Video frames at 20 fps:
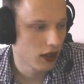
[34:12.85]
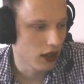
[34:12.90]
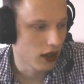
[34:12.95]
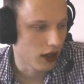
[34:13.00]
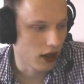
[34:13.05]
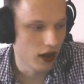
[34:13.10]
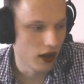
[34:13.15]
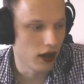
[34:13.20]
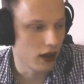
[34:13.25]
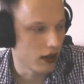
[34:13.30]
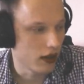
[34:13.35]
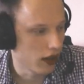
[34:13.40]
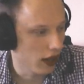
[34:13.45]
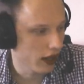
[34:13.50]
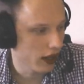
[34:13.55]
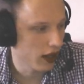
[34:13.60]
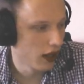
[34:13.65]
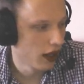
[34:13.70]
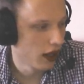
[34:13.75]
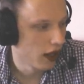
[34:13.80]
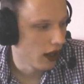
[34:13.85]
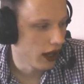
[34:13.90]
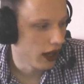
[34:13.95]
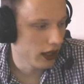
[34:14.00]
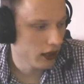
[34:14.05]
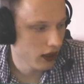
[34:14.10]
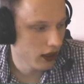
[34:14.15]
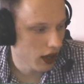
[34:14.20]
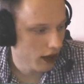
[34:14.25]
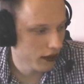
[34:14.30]
God, I I
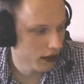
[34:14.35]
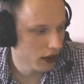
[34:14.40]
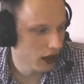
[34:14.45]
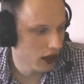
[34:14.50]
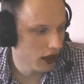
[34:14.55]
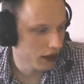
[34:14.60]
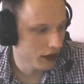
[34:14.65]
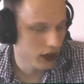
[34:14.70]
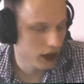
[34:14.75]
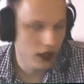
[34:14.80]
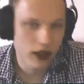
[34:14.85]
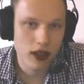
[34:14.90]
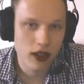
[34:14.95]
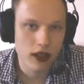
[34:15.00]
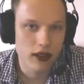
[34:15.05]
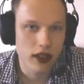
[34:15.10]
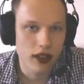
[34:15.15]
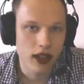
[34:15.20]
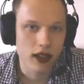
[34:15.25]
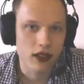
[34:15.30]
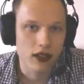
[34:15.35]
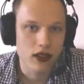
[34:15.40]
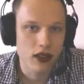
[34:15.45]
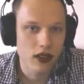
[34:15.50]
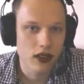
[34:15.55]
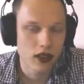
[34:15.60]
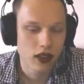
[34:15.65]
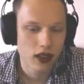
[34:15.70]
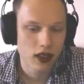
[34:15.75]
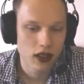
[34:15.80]
don't have a lot of tier 10 tanks.
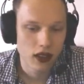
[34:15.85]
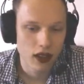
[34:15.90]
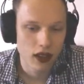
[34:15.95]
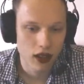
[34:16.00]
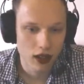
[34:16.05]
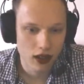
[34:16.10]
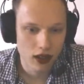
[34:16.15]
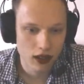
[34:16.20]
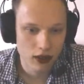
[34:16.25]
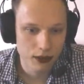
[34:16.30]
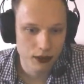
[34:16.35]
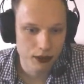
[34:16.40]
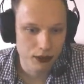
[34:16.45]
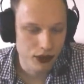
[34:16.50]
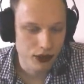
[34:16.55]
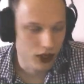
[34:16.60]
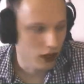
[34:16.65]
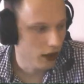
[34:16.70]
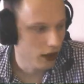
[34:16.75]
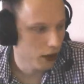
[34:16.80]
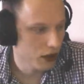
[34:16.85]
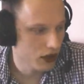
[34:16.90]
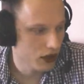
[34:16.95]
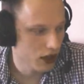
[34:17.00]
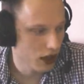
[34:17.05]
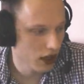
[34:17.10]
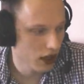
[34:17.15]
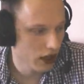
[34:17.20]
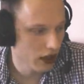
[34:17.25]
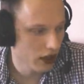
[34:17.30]
Um, so I would
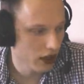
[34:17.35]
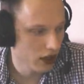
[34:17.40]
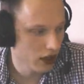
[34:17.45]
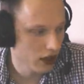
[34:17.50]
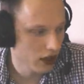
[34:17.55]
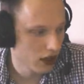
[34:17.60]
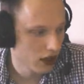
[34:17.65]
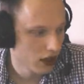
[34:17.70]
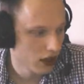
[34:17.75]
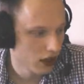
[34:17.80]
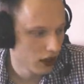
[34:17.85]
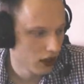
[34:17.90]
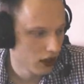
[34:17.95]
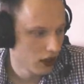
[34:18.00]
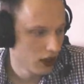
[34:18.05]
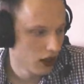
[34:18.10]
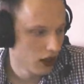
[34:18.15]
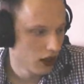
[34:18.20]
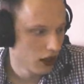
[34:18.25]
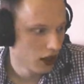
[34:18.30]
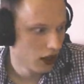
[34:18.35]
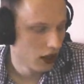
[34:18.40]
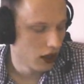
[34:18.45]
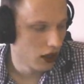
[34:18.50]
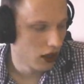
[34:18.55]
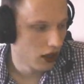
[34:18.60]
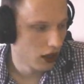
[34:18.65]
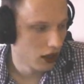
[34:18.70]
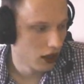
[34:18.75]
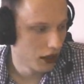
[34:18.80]
say
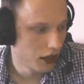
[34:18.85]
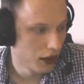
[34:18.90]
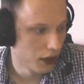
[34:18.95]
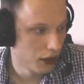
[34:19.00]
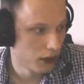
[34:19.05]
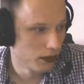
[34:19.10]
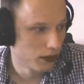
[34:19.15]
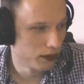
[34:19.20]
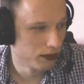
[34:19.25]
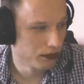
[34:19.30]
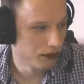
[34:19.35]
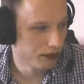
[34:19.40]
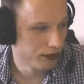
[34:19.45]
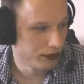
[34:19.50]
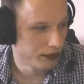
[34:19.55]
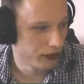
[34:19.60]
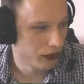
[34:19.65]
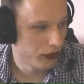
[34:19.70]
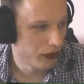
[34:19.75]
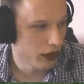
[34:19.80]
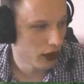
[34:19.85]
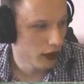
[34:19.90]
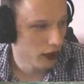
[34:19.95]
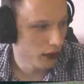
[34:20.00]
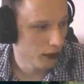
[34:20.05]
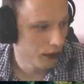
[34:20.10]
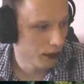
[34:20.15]
um, from